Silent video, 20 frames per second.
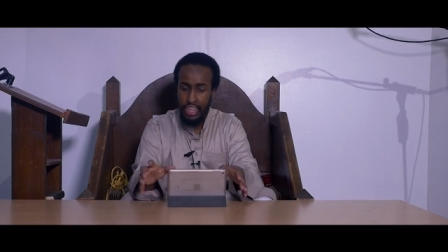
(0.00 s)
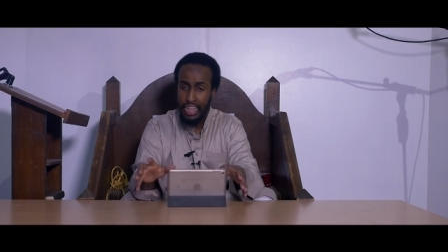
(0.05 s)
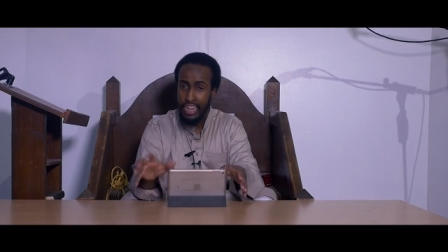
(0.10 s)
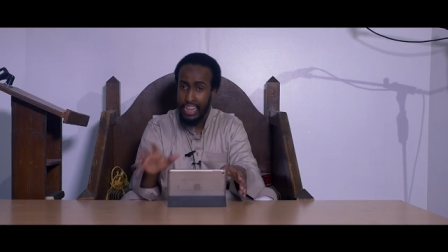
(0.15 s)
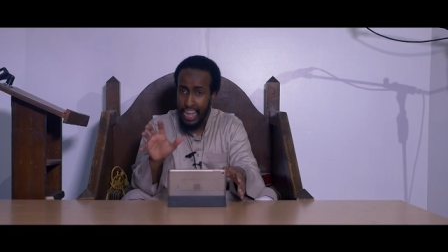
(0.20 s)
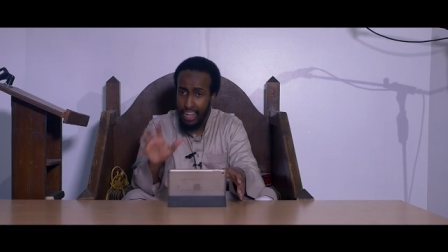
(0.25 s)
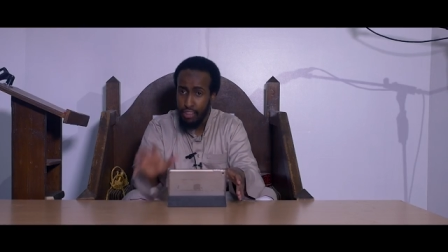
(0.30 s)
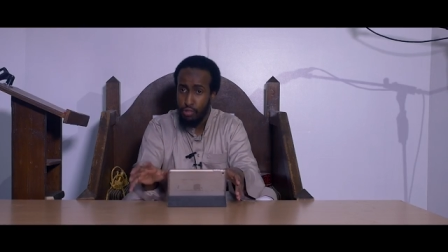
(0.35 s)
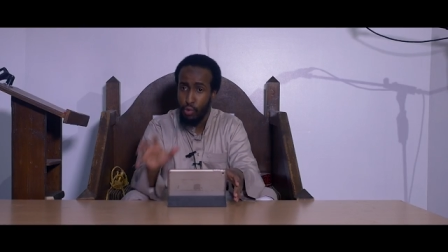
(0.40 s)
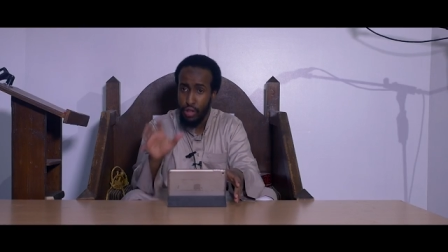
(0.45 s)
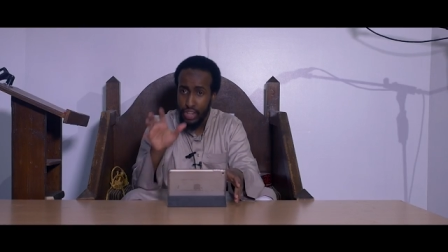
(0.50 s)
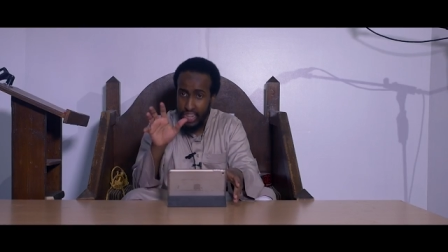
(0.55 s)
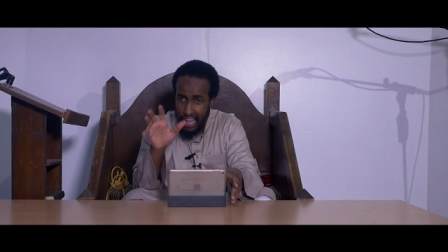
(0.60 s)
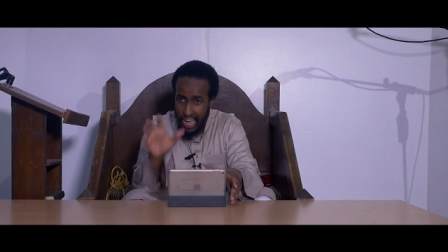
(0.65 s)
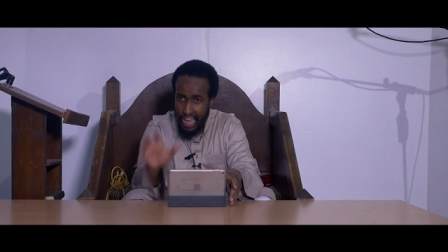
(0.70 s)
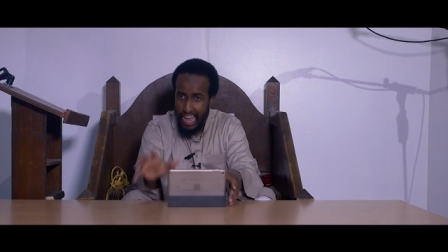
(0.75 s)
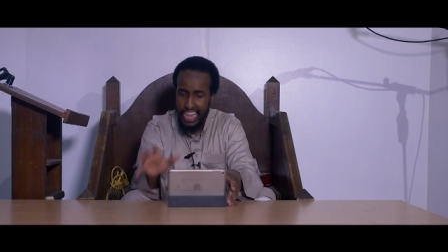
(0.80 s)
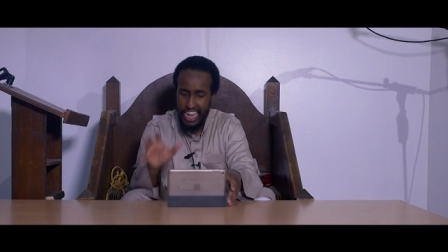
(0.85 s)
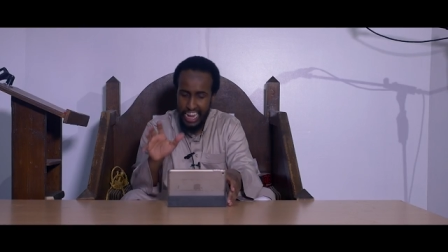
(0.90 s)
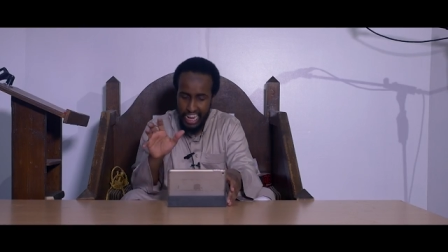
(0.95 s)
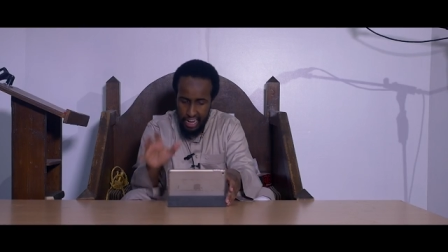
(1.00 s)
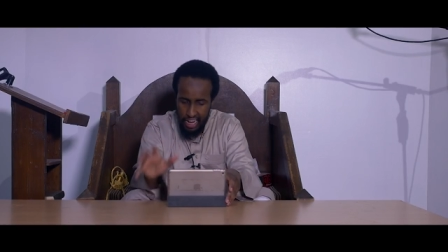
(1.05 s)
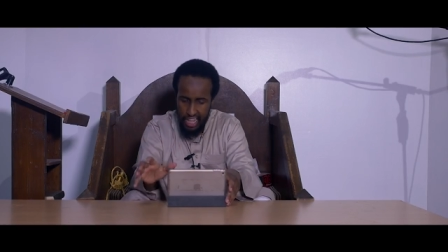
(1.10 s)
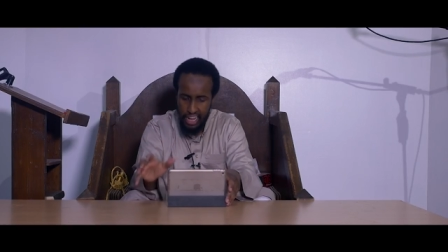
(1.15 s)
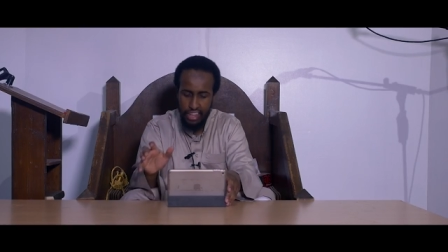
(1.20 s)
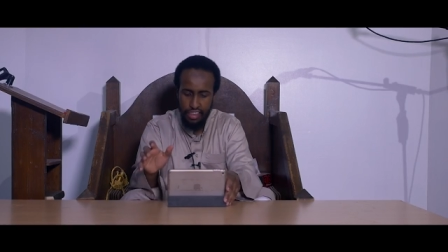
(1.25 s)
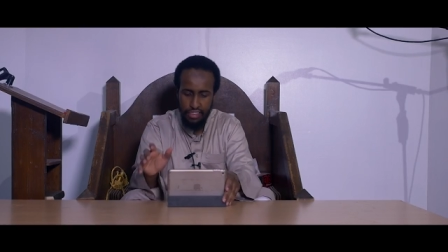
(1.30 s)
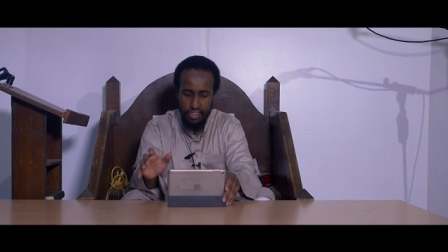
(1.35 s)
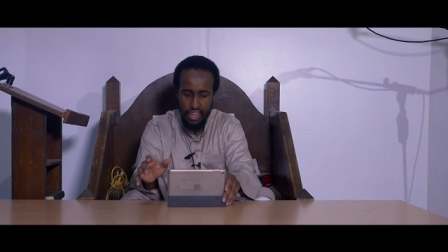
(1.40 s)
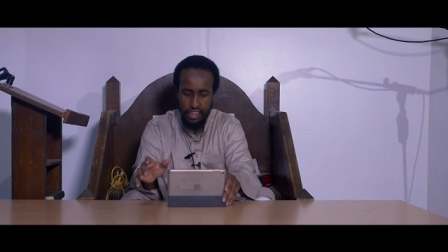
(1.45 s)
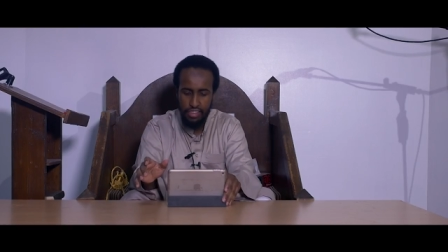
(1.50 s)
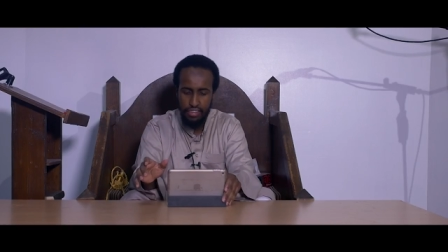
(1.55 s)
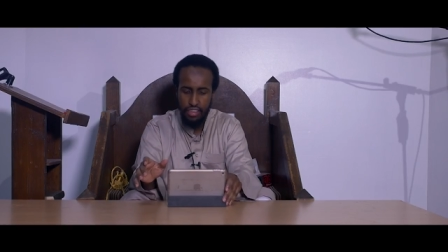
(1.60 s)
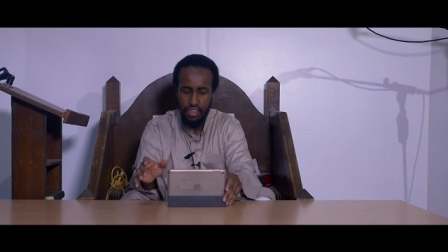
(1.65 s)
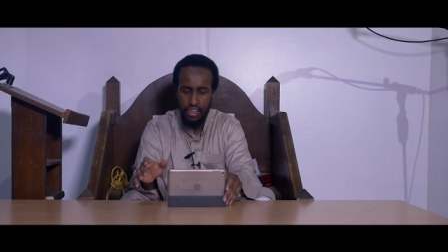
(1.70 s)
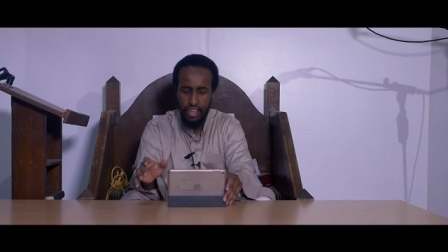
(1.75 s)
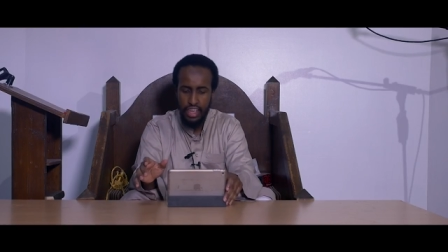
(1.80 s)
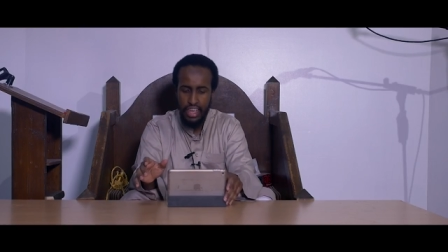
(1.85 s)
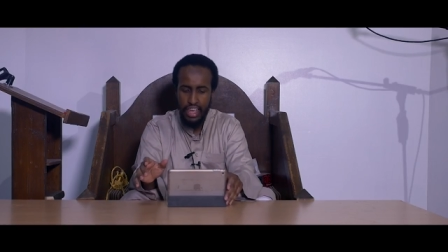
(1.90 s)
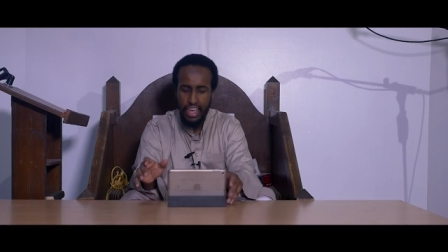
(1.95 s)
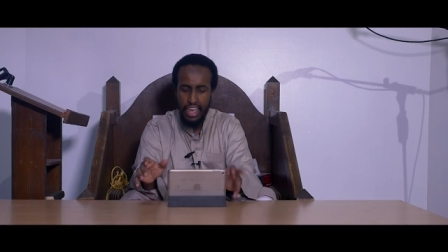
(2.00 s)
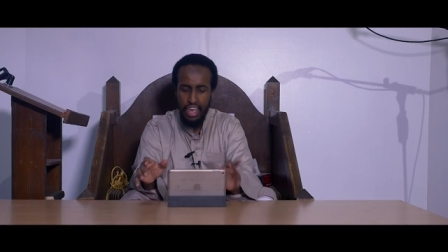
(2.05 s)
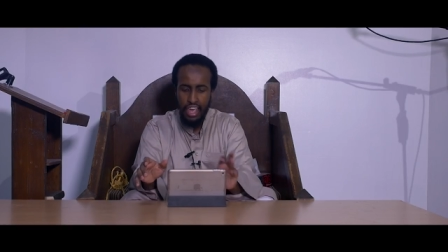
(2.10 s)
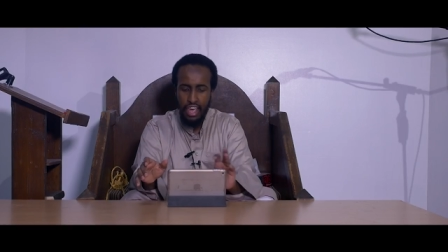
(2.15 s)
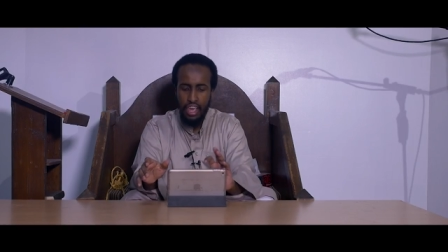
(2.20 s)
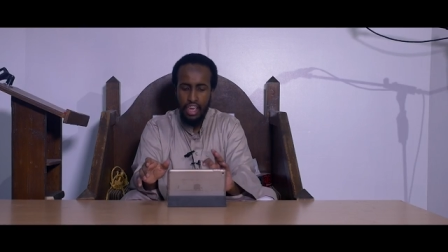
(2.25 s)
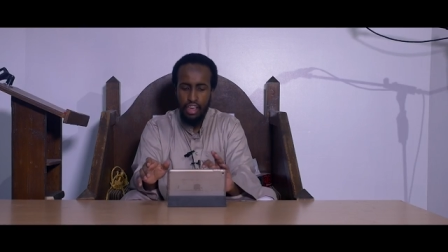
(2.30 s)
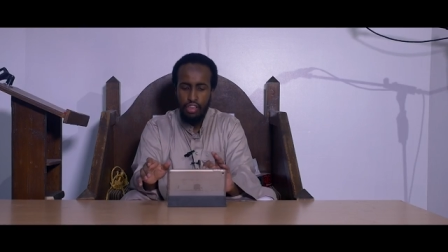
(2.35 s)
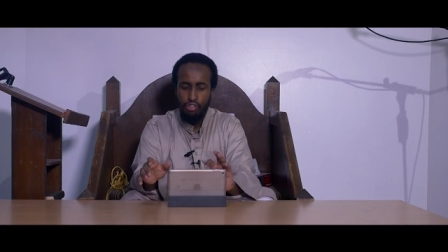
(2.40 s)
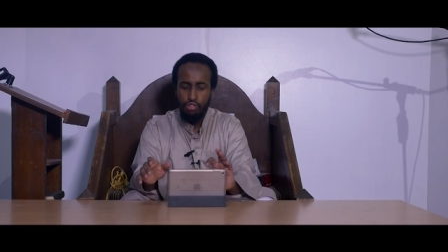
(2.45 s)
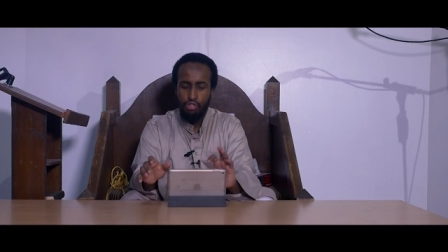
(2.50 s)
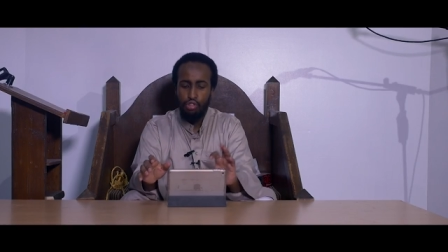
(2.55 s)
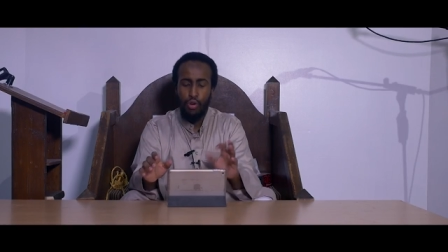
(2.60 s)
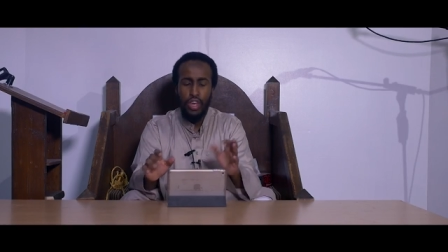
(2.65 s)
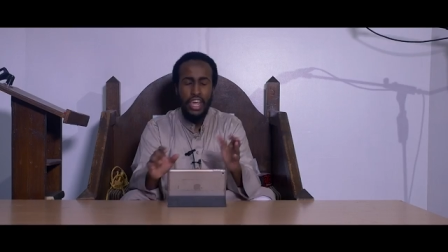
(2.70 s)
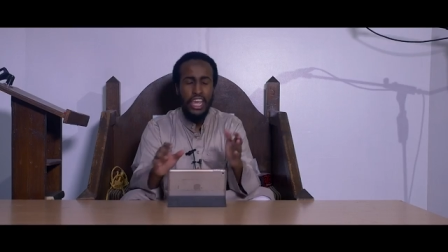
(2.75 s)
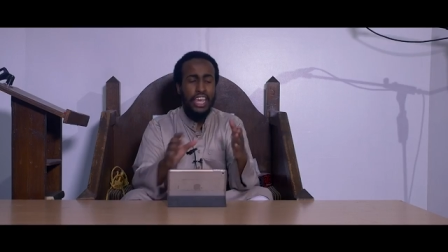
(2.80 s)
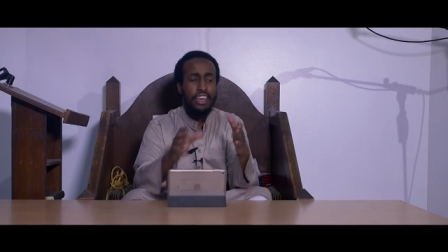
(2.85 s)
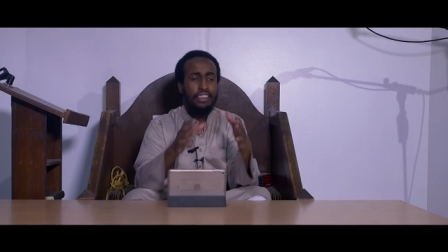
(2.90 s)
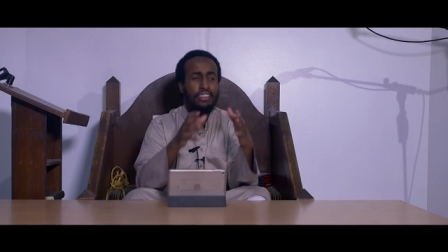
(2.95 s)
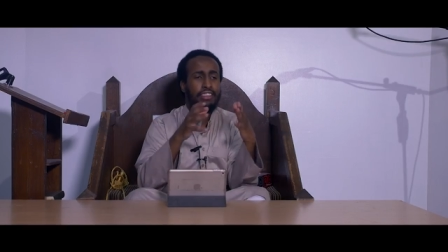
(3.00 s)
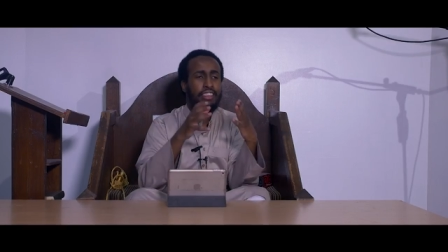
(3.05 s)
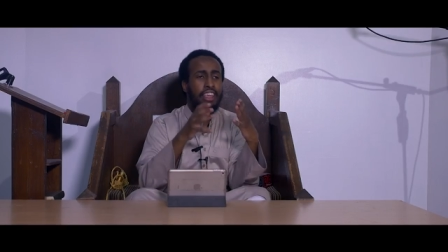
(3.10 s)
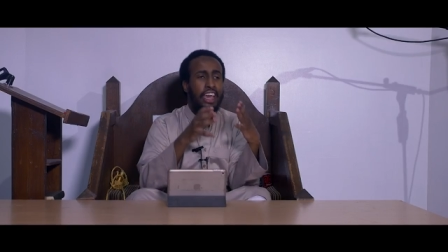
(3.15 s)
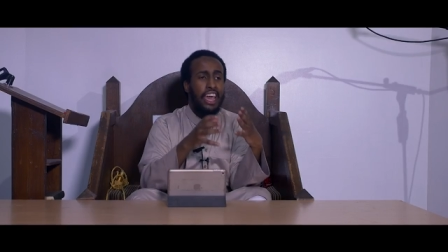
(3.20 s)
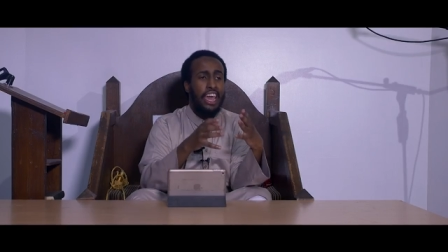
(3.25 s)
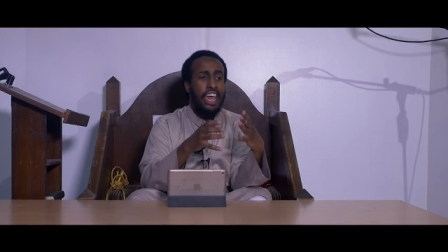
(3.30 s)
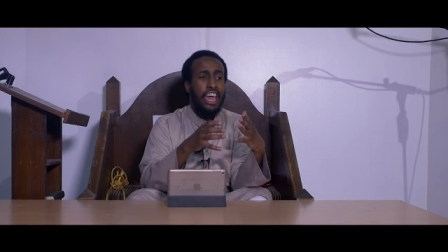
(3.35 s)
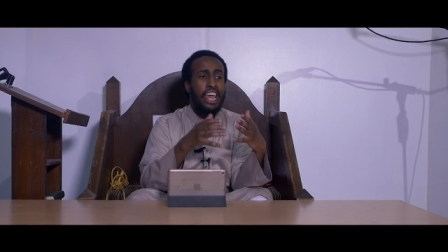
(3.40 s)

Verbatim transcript: That's what the ayah clearly says. So is there